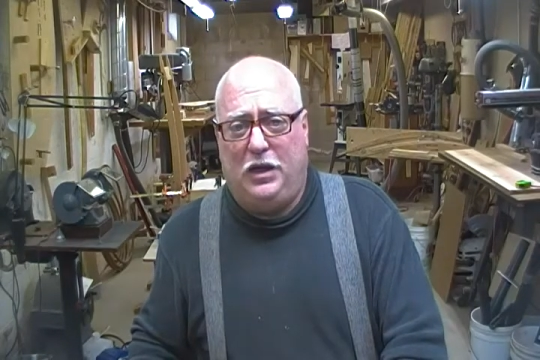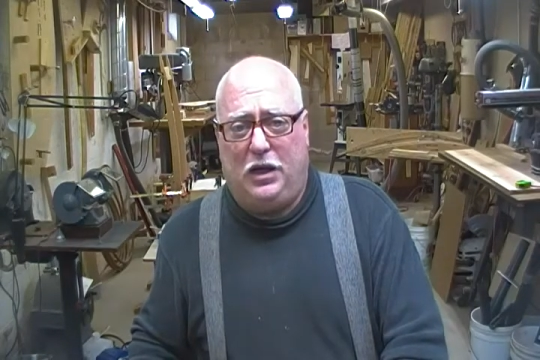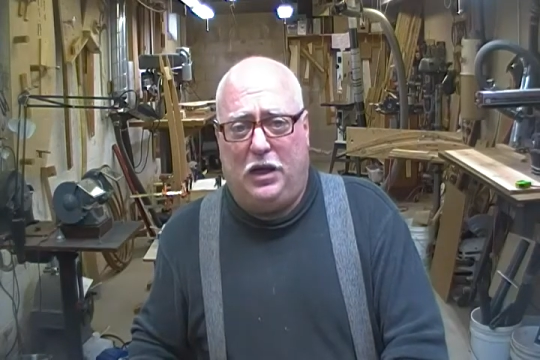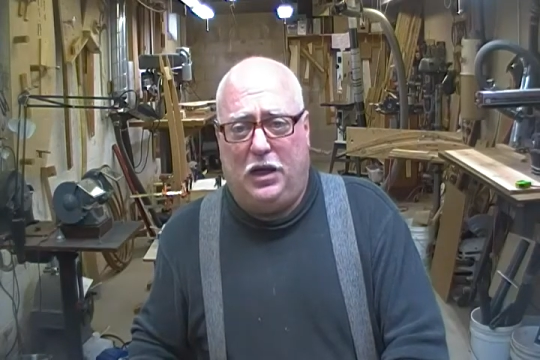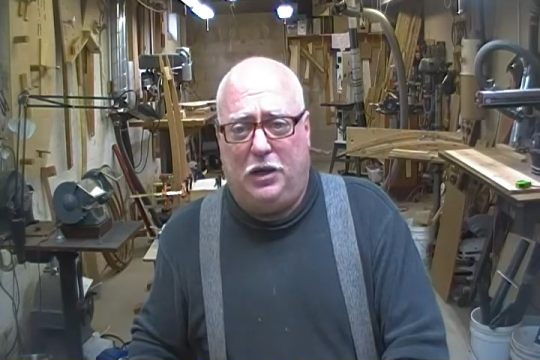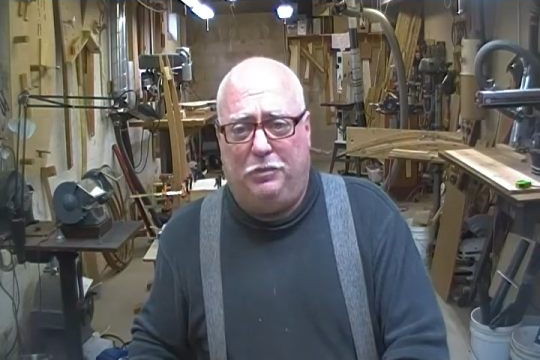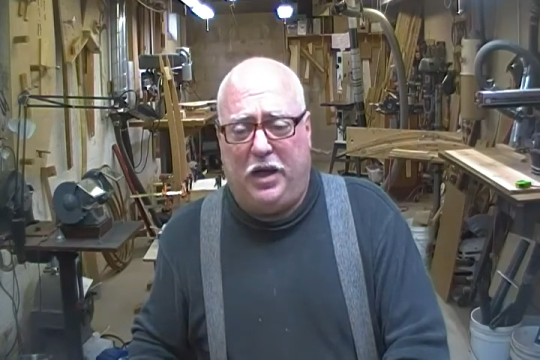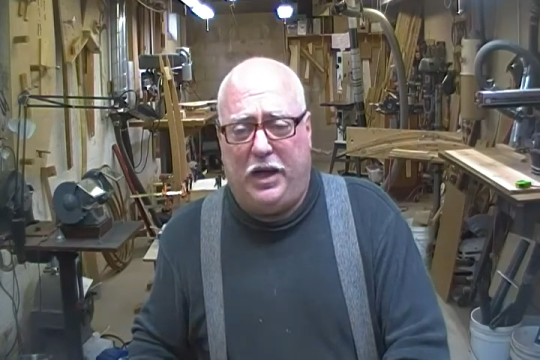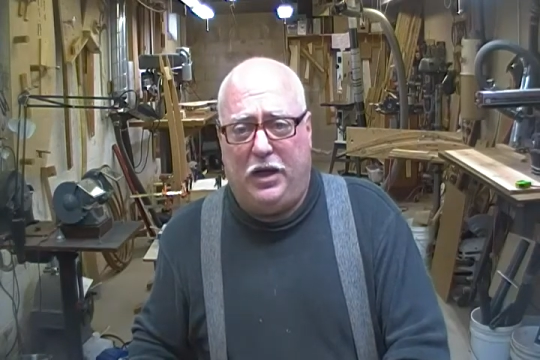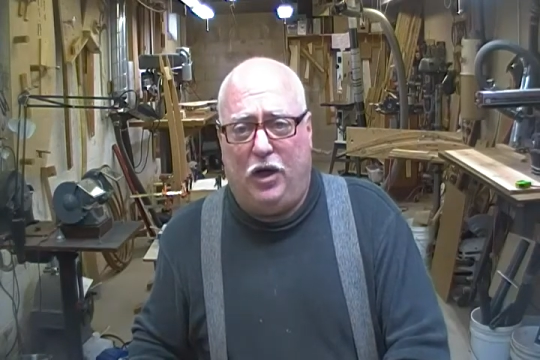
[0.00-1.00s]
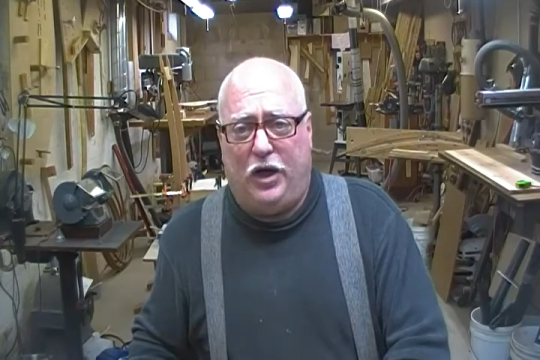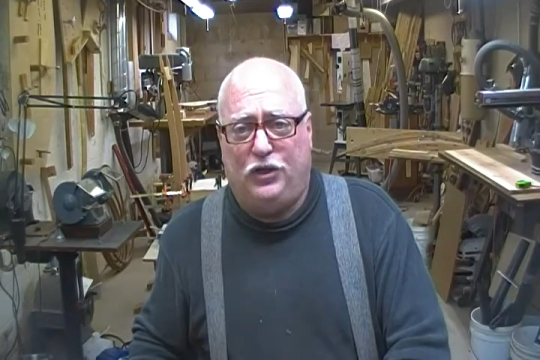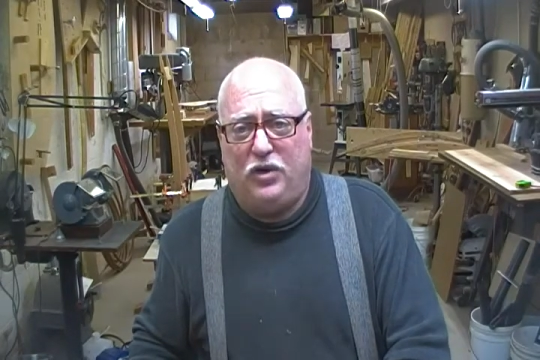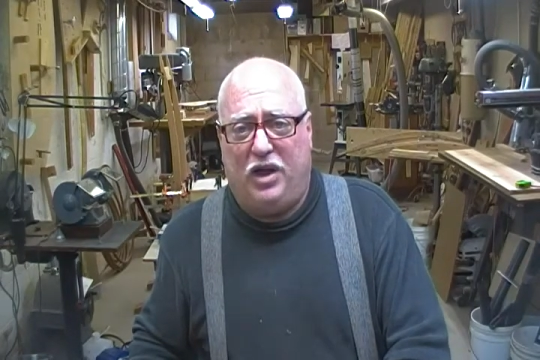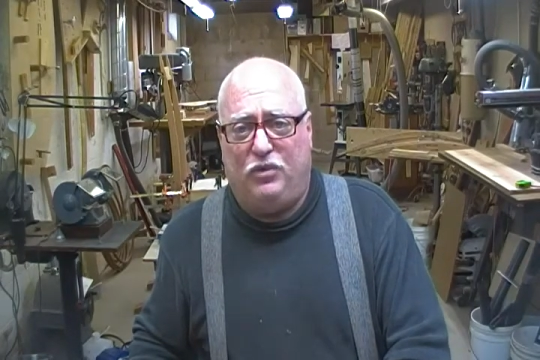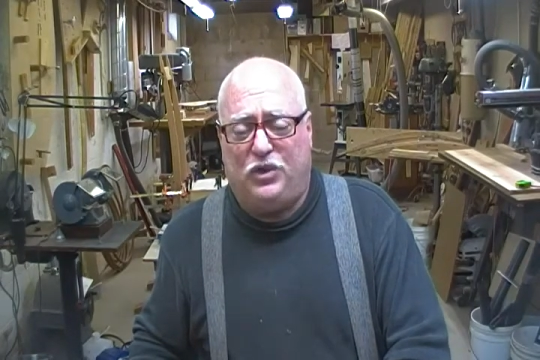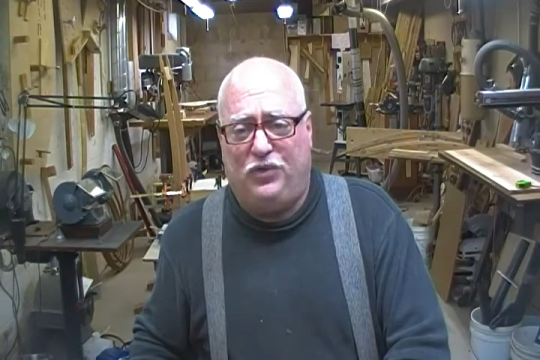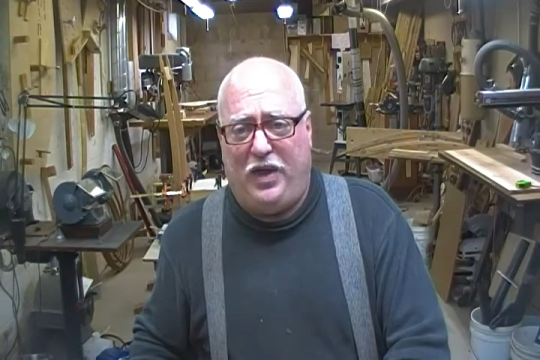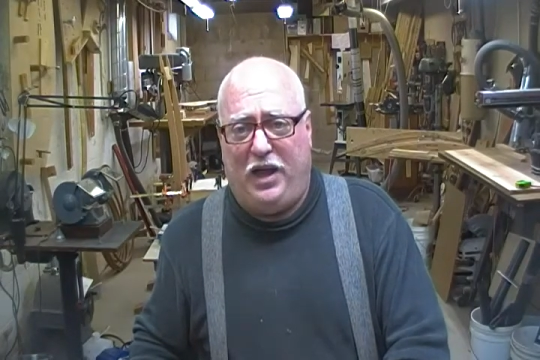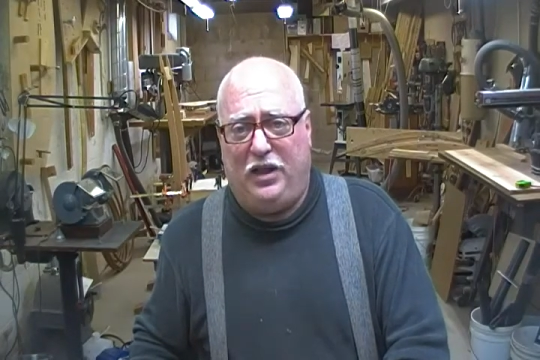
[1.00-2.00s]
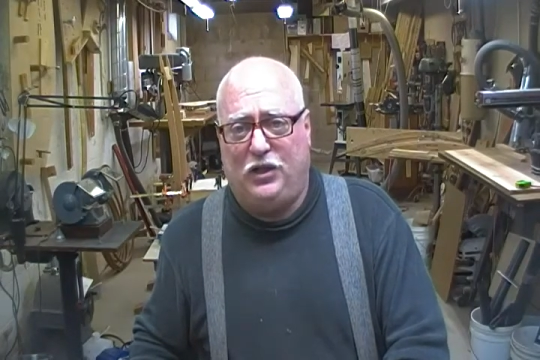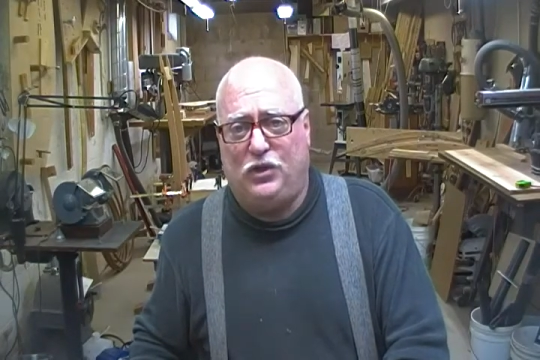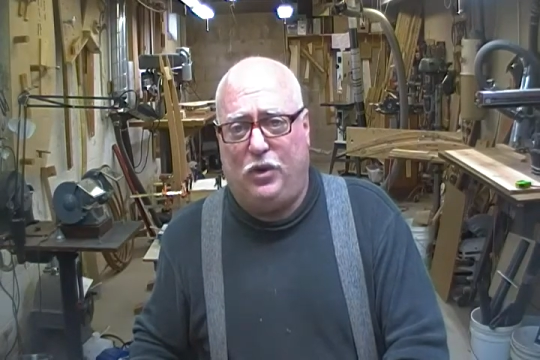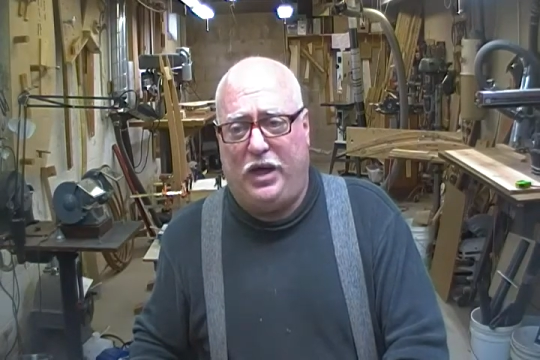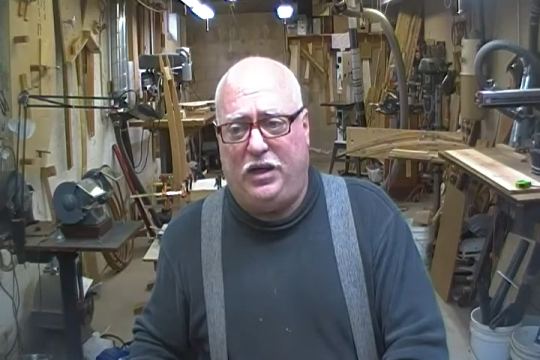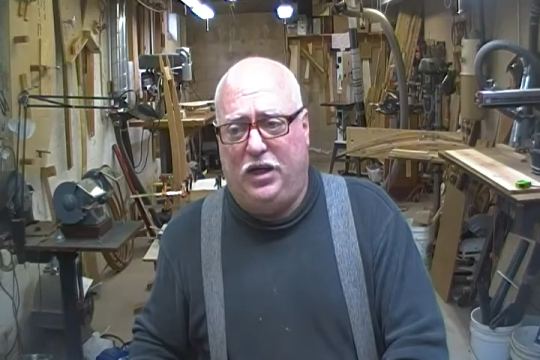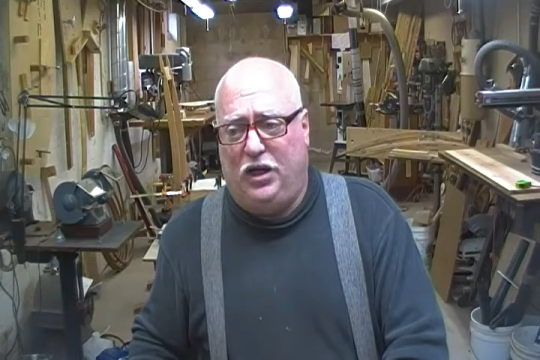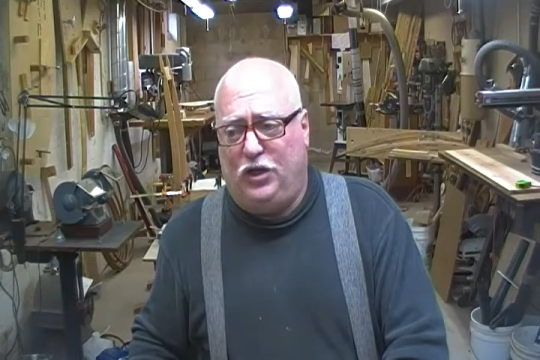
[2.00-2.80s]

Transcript: My hard drive was failing, so I